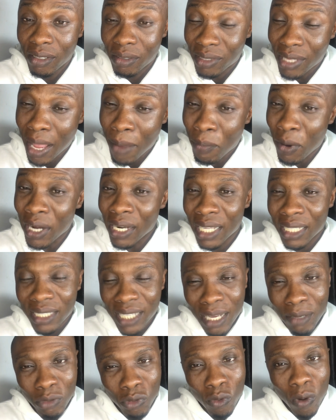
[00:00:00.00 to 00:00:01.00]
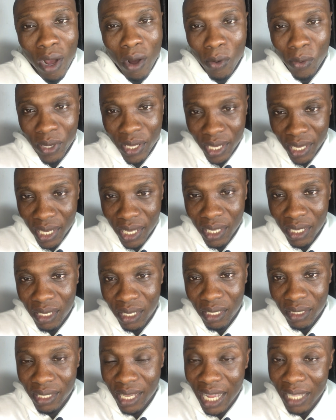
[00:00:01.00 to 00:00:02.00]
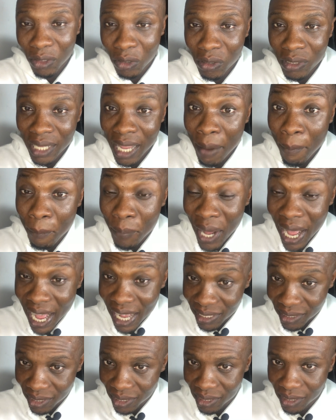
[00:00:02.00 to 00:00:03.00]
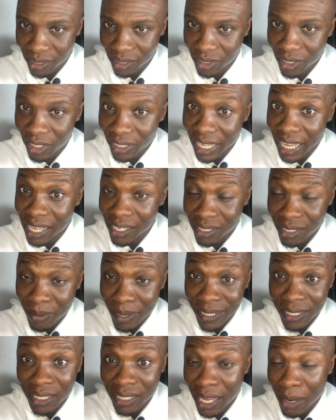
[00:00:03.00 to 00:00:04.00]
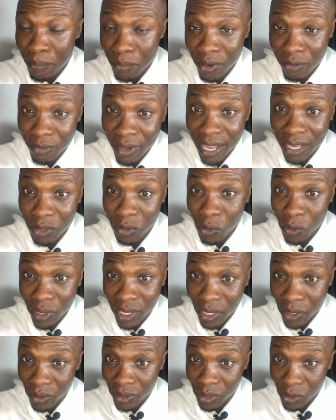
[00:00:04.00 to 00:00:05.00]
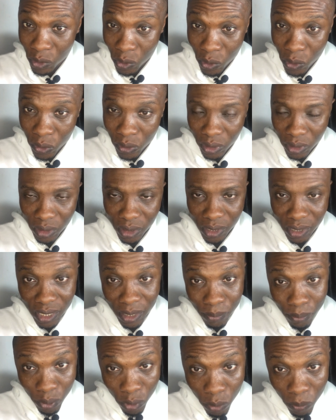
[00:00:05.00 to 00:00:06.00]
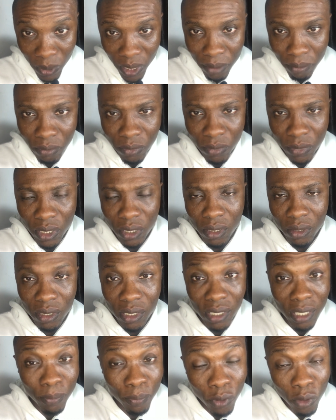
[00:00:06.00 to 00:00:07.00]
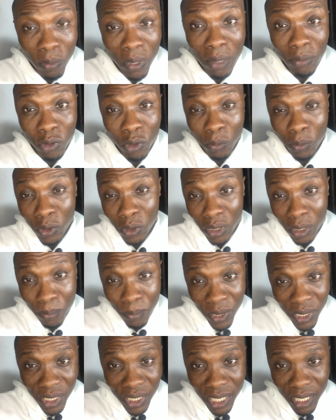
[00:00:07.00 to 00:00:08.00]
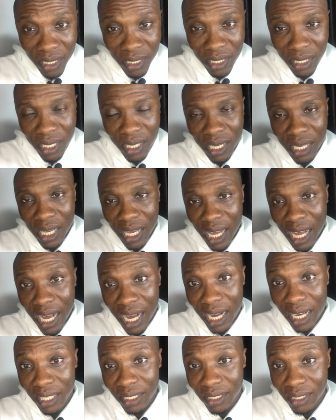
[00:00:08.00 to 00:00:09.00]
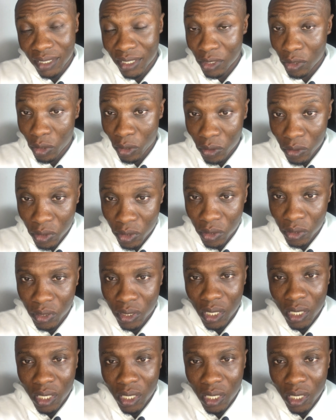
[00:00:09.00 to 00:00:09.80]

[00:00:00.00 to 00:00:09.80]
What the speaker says: Type 1 and type 2 are okay. They are not that bad. It's not that placenta previa is okay on its own. It's a problem. It's a problem to both the patient and the doctor.